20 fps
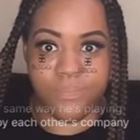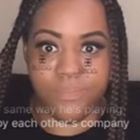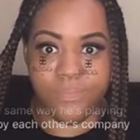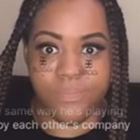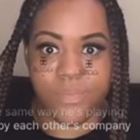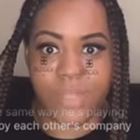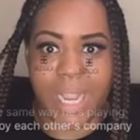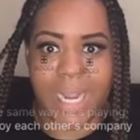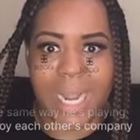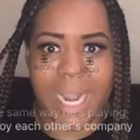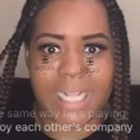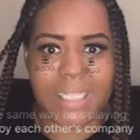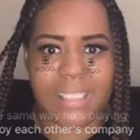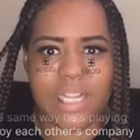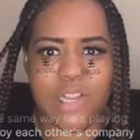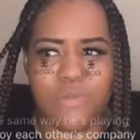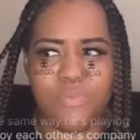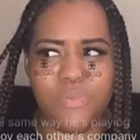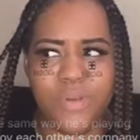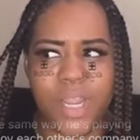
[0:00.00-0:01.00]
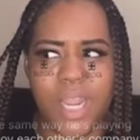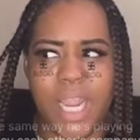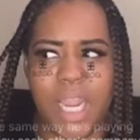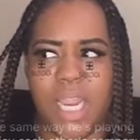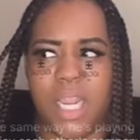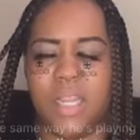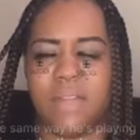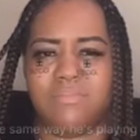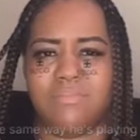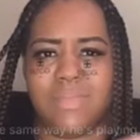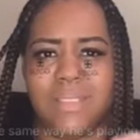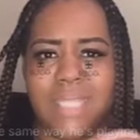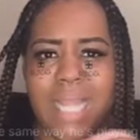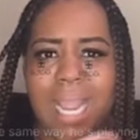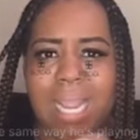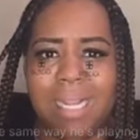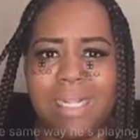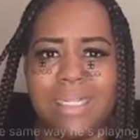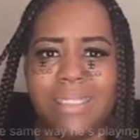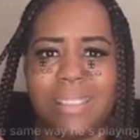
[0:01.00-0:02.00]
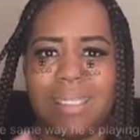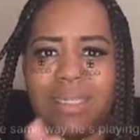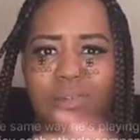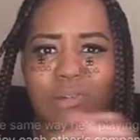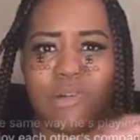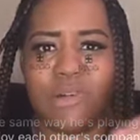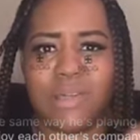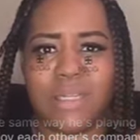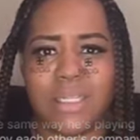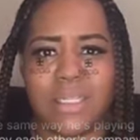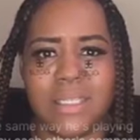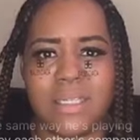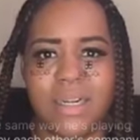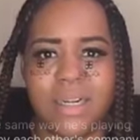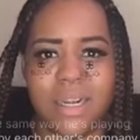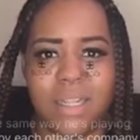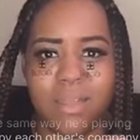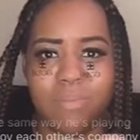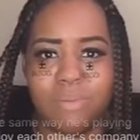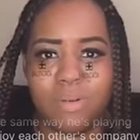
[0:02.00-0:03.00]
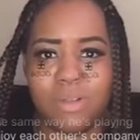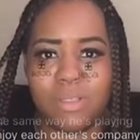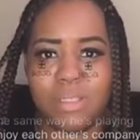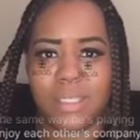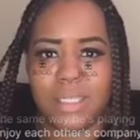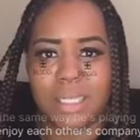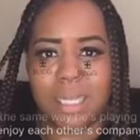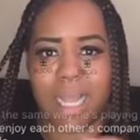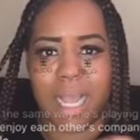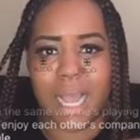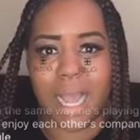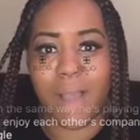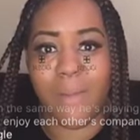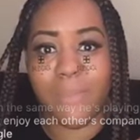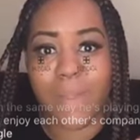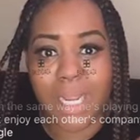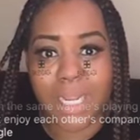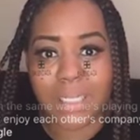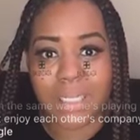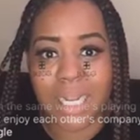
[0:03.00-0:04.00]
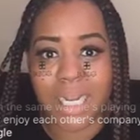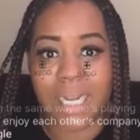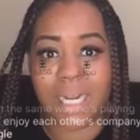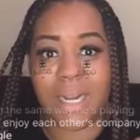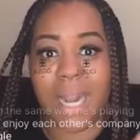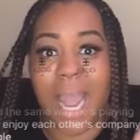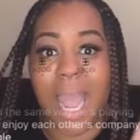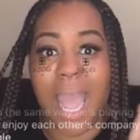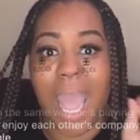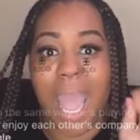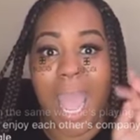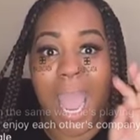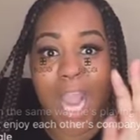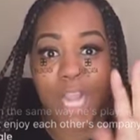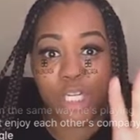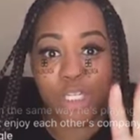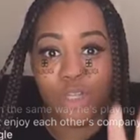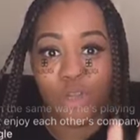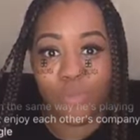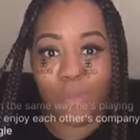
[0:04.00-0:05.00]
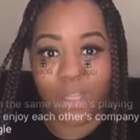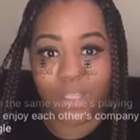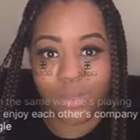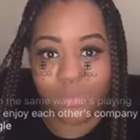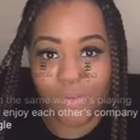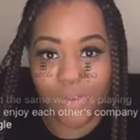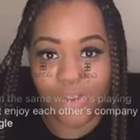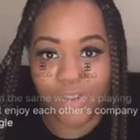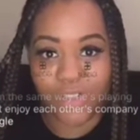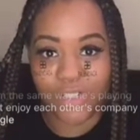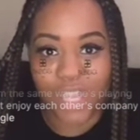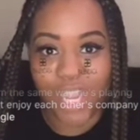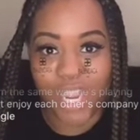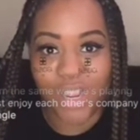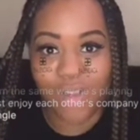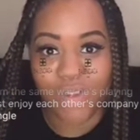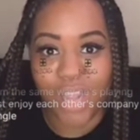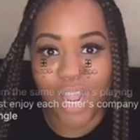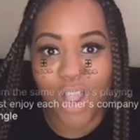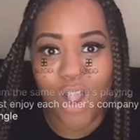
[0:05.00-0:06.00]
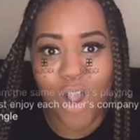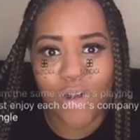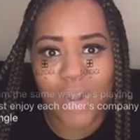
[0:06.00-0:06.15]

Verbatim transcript: Then I see you putting likes and all this in another person's comments, and then I ask you about the person, and you like, oh,